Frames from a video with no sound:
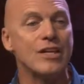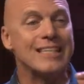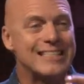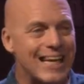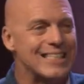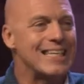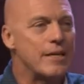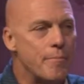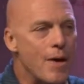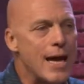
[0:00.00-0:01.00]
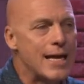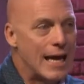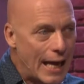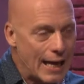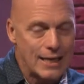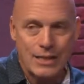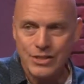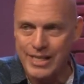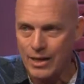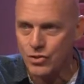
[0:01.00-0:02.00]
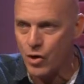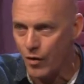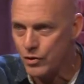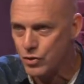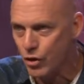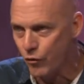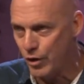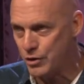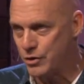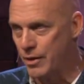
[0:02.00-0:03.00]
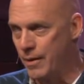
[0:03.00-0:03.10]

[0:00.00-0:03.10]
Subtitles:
It doesn't make any sense on the surface.